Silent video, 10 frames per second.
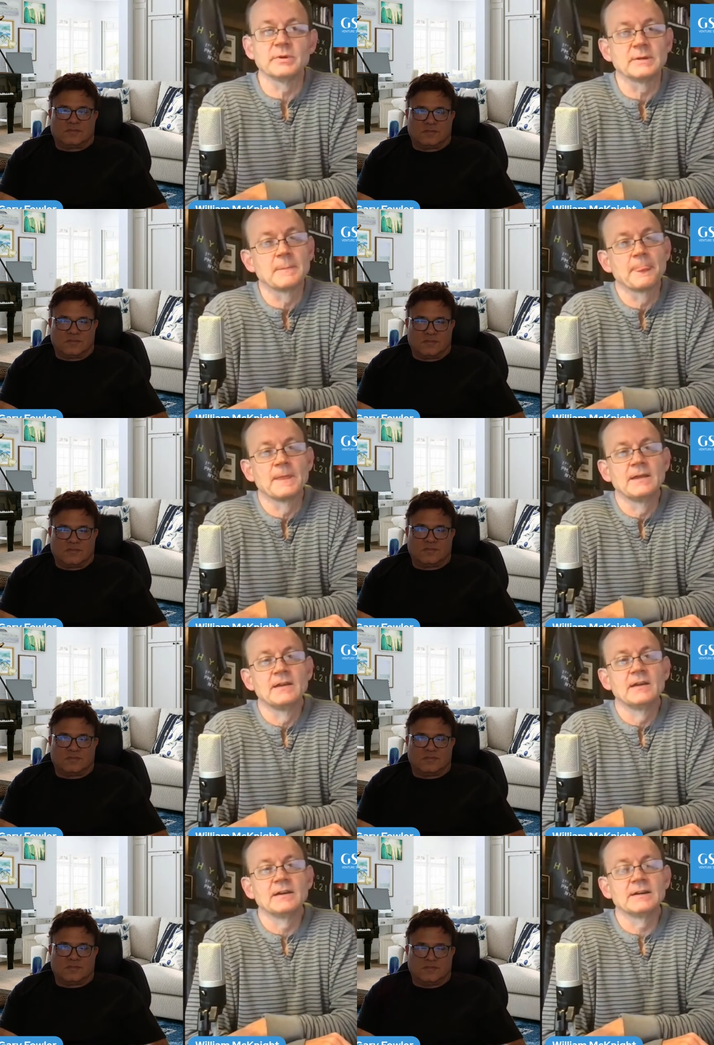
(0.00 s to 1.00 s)
Speaker 1: but
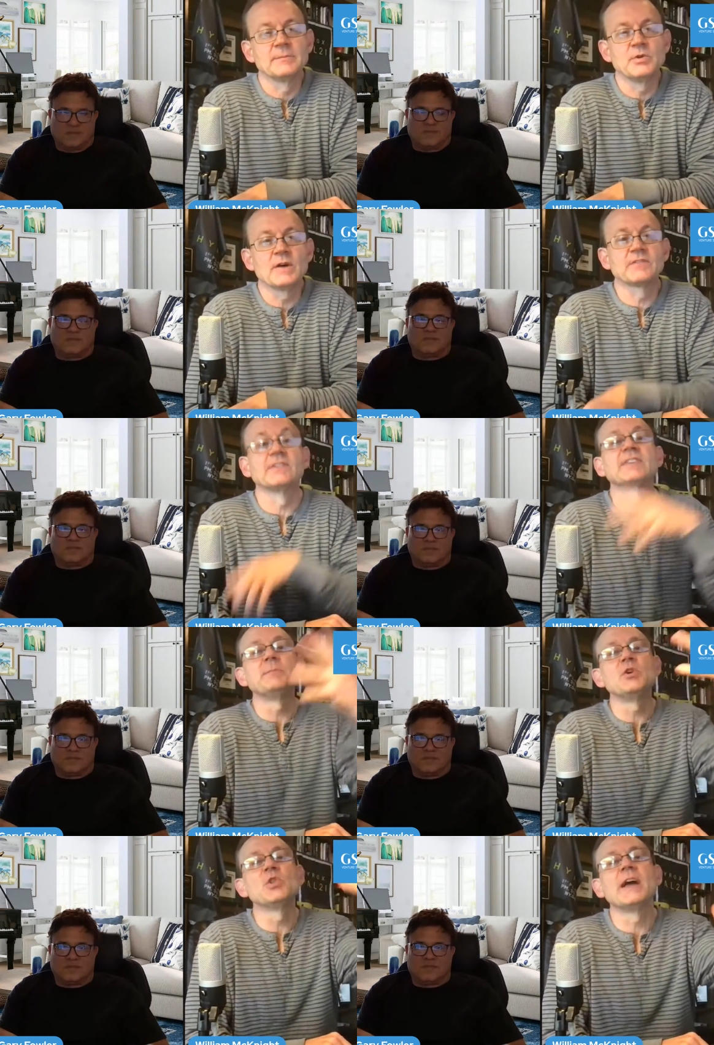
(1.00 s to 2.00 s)
you have to
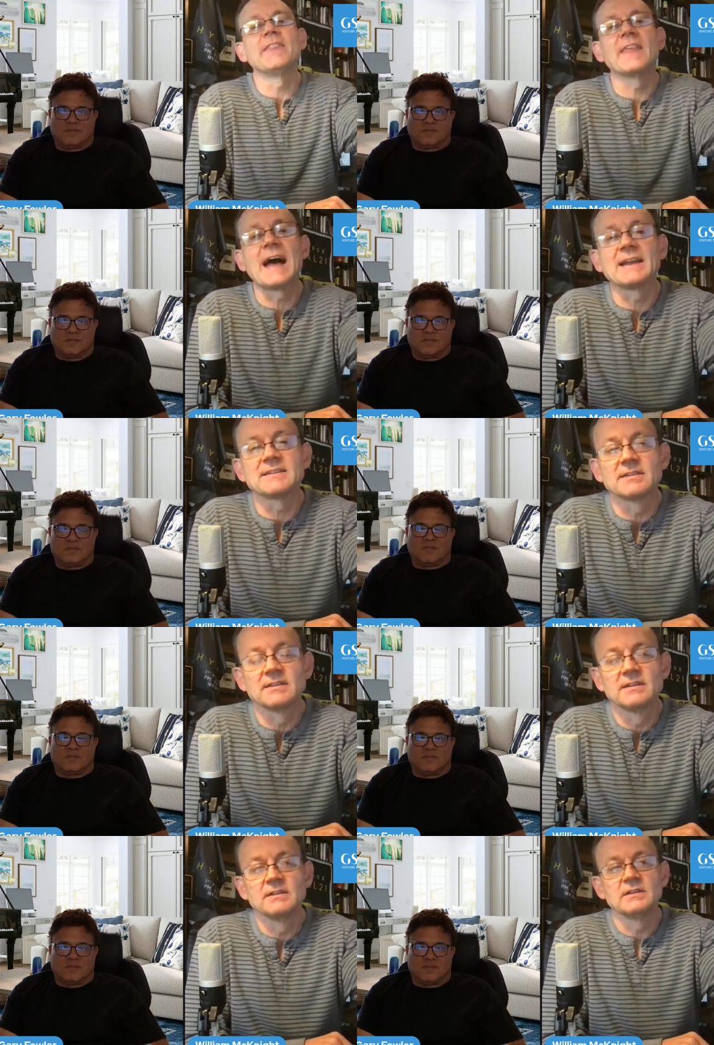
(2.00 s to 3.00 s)
simulate that
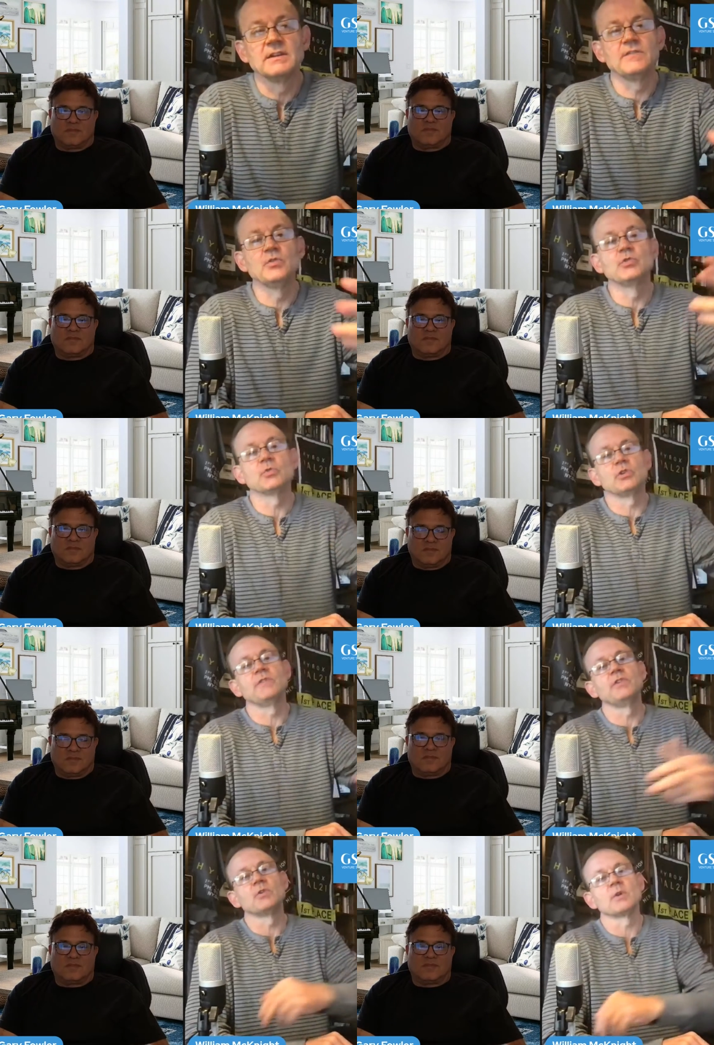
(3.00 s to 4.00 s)
if
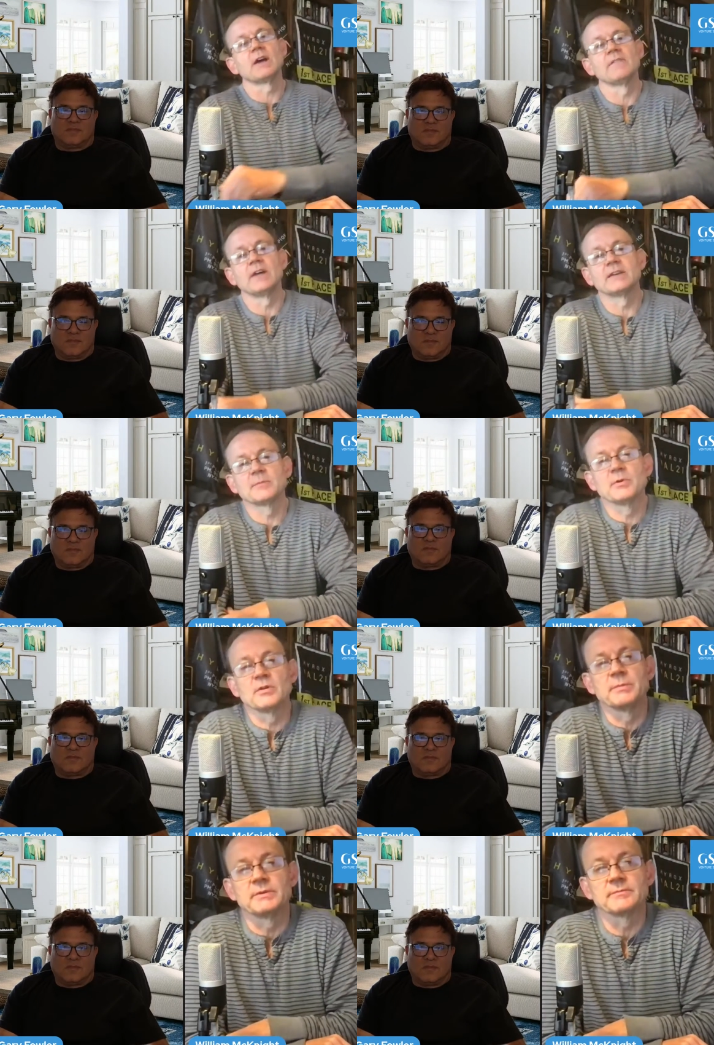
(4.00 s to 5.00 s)
you don't have that
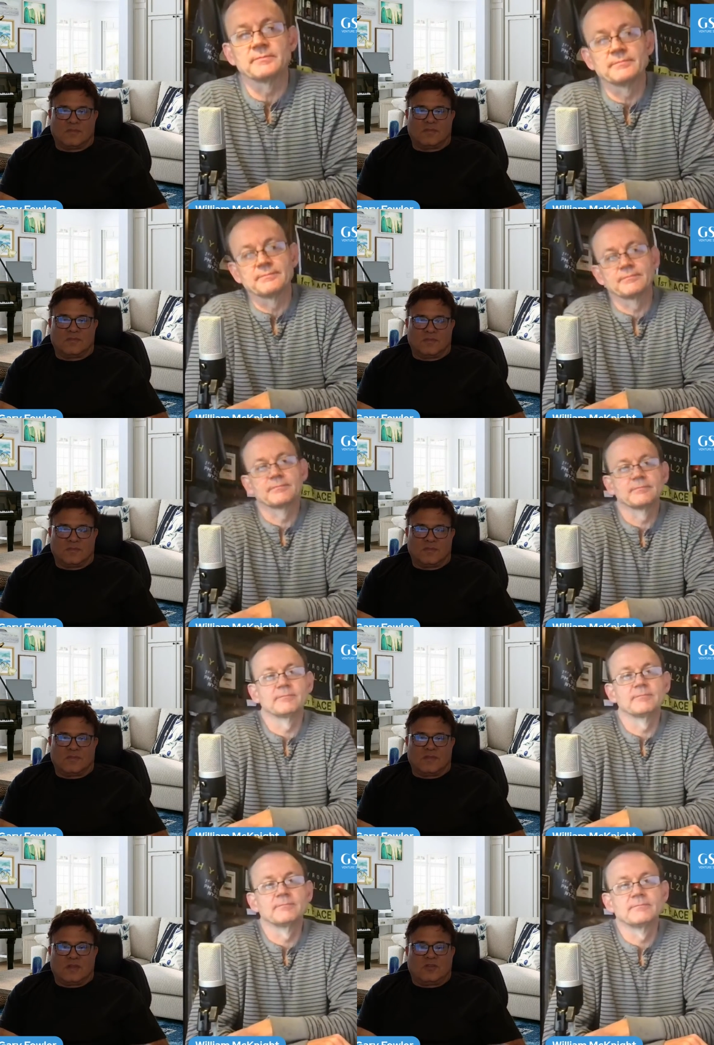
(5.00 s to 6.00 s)
department.
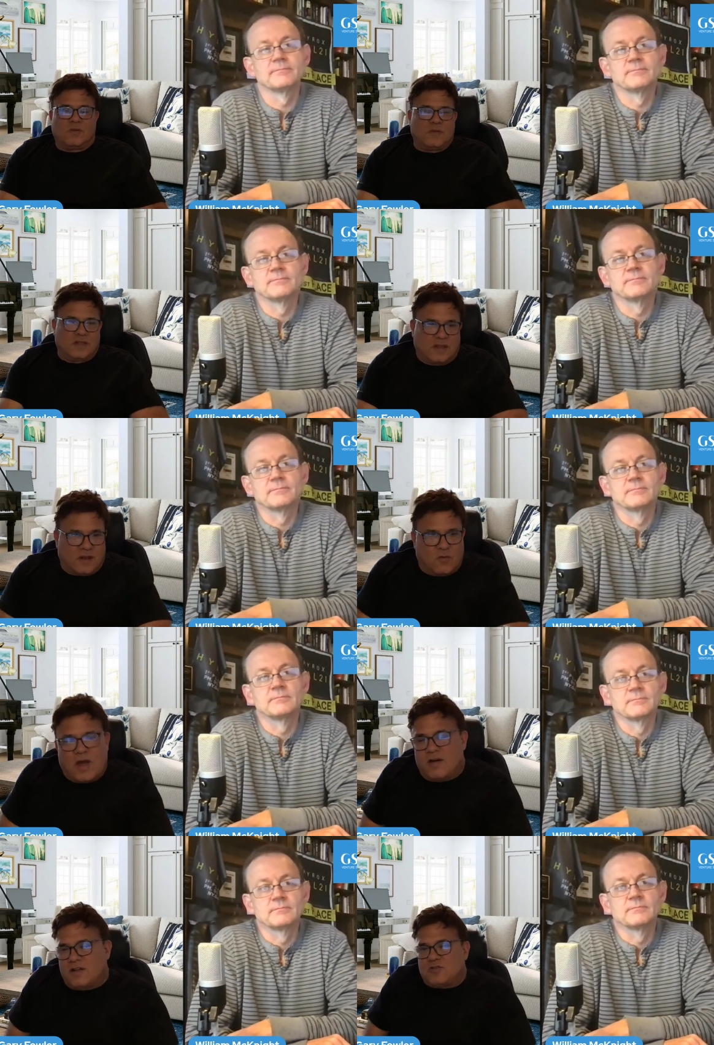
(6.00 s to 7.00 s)
Speaker 2: Simulate,
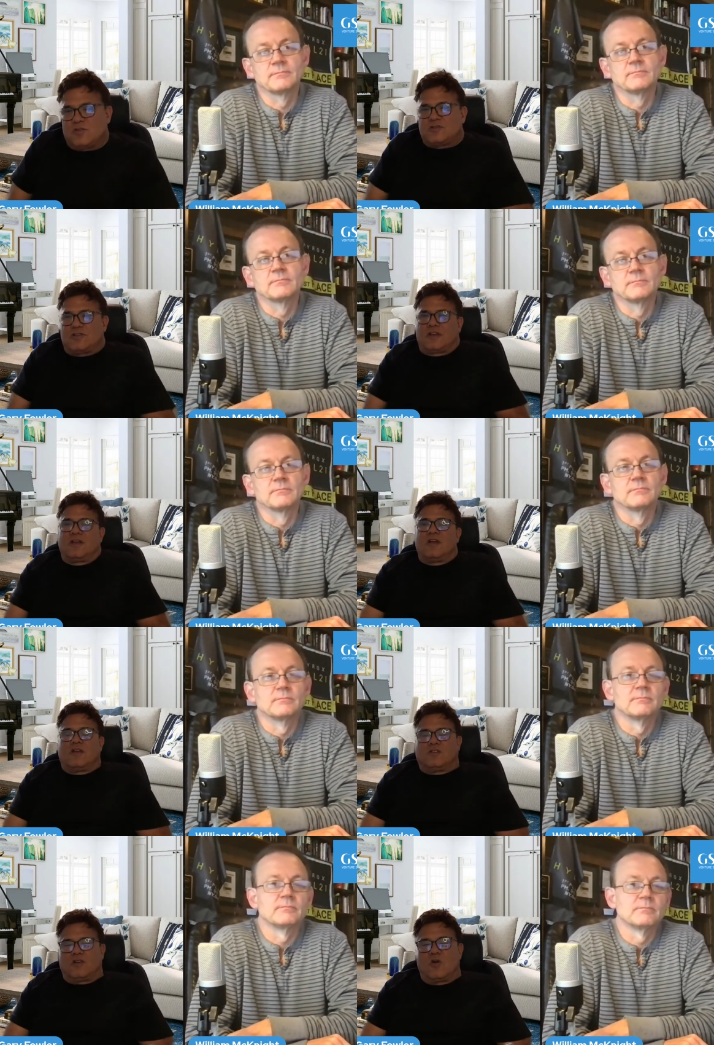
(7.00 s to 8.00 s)
wow, interesting.
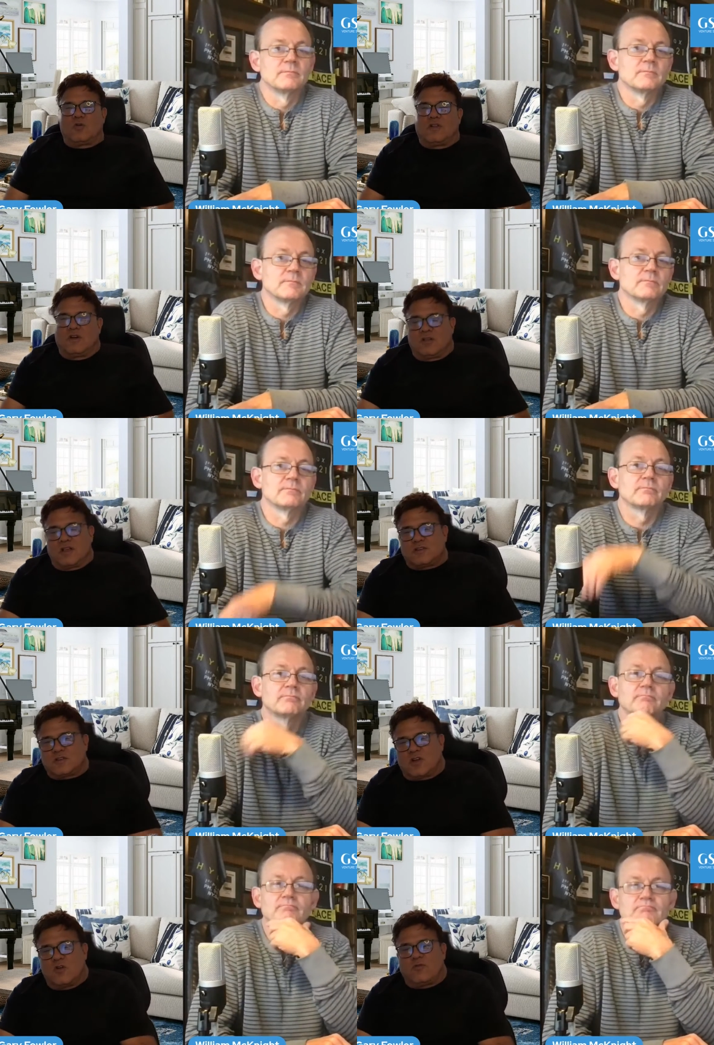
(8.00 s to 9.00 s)
So, you know,
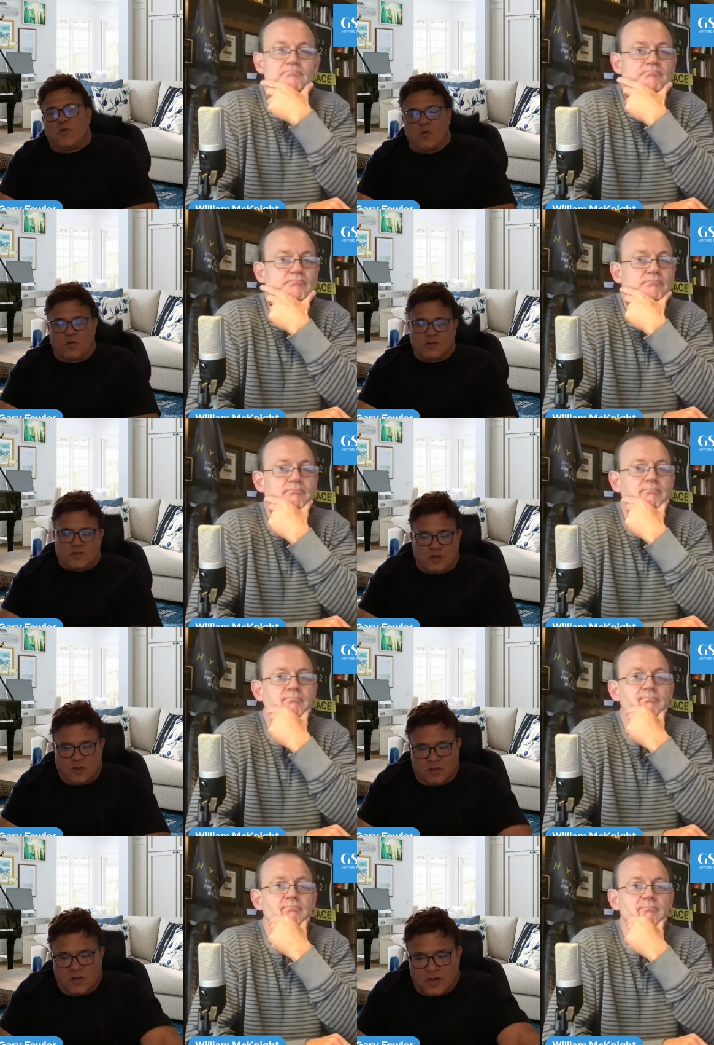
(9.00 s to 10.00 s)
let's go forward. So
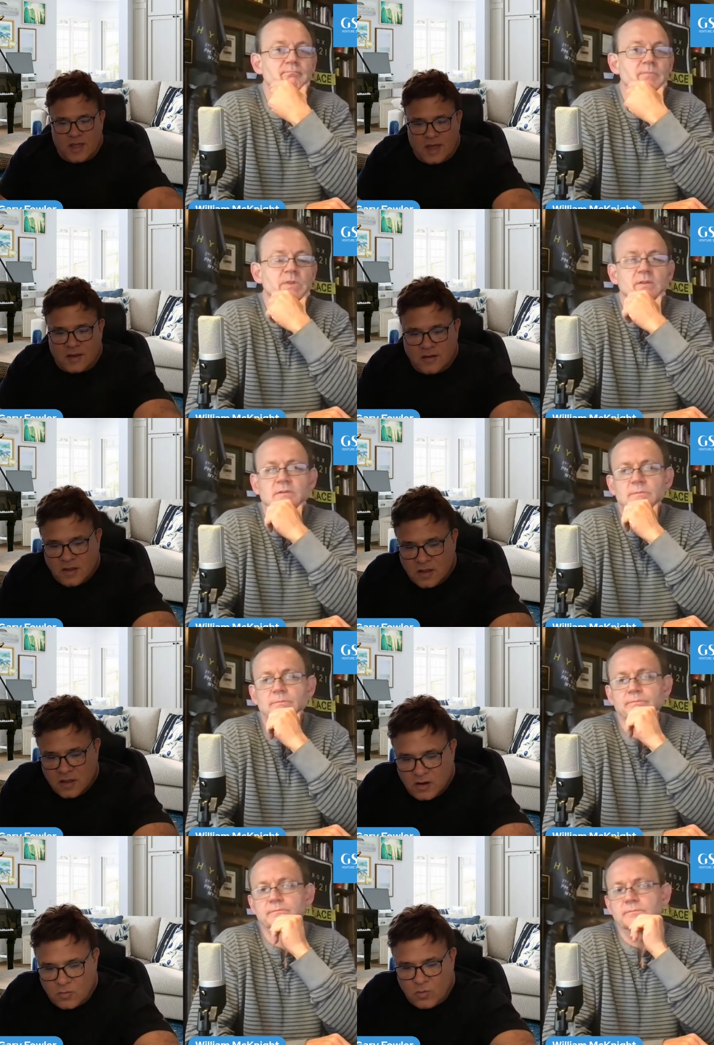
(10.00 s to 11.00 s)
you look at,
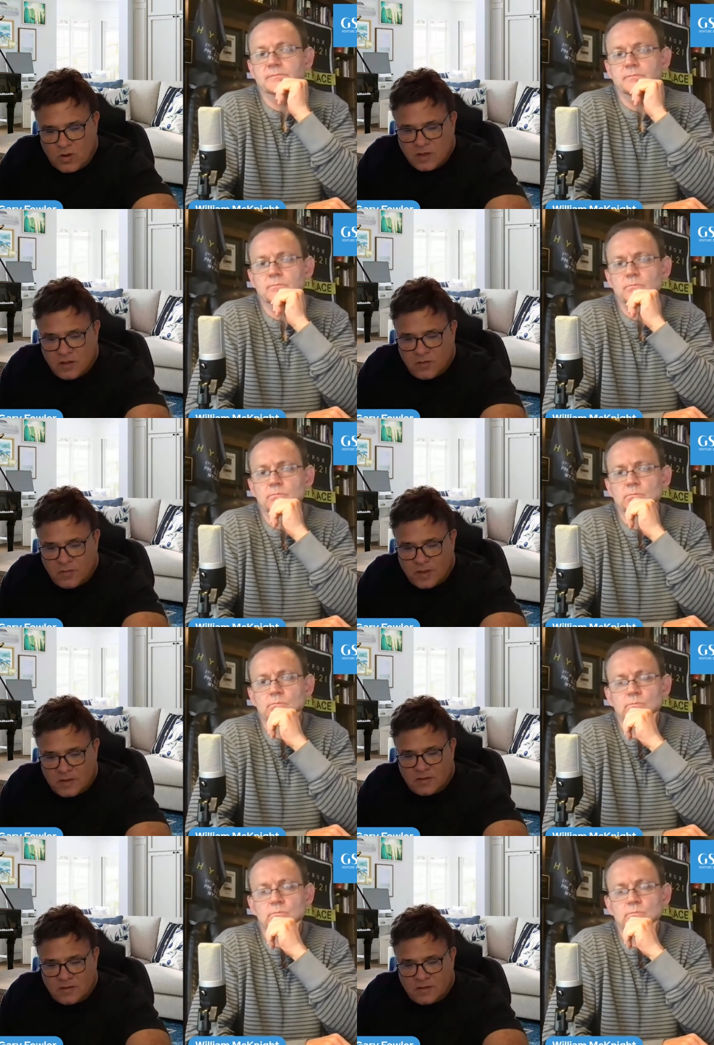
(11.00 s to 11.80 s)
you know, what you've been